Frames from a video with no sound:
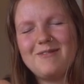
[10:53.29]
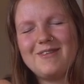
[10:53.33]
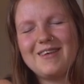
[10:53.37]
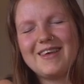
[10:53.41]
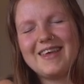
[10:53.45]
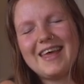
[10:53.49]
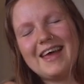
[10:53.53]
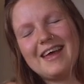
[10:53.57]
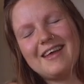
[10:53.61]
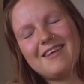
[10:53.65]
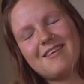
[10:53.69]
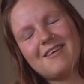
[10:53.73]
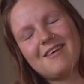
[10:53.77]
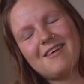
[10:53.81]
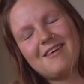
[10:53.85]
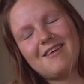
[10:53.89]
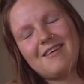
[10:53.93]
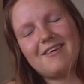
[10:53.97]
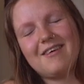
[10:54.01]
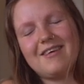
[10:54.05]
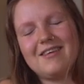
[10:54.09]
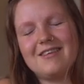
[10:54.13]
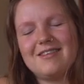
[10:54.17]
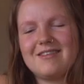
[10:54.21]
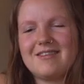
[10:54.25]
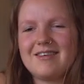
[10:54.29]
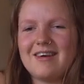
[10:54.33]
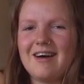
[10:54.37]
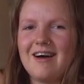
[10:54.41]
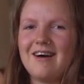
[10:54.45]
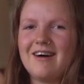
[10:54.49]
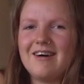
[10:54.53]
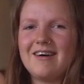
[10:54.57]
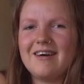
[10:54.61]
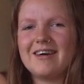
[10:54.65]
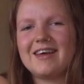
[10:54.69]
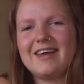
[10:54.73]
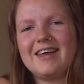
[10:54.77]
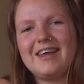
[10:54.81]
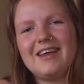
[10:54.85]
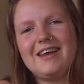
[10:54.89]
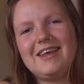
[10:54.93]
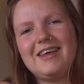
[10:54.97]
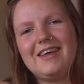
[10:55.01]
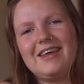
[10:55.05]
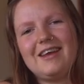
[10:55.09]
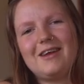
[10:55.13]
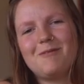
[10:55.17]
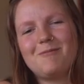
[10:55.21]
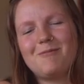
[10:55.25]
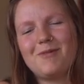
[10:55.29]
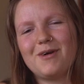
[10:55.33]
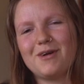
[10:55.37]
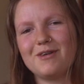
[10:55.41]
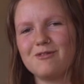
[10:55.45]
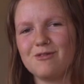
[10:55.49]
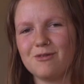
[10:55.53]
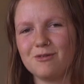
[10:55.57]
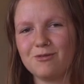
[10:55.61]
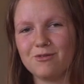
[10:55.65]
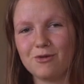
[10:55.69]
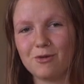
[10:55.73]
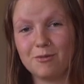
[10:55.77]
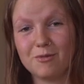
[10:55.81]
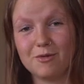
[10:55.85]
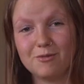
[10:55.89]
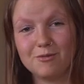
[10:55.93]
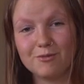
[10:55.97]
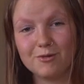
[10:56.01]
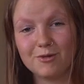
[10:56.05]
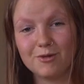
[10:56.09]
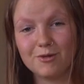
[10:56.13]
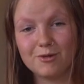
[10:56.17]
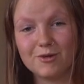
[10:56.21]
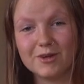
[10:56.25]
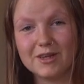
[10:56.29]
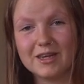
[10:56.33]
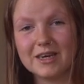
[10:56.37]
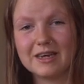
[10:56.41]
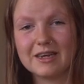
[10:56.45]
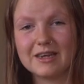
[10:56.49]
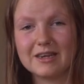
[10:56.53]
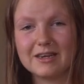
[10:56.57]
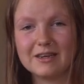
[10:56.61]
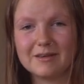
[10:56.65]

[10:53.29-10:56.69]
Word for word: together and talk and eat a bunch of yummy food.